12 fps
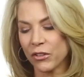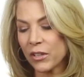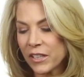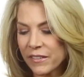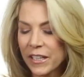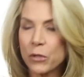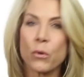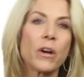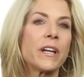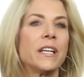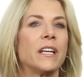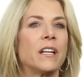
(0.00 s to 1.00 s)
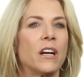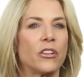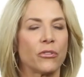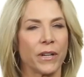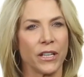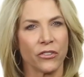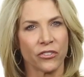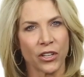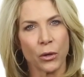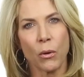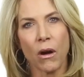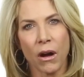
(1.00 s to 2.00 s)
So let's say you are getting an entree, and
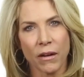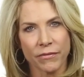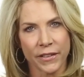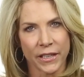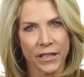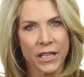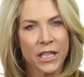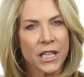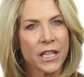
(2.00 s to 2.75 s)
so often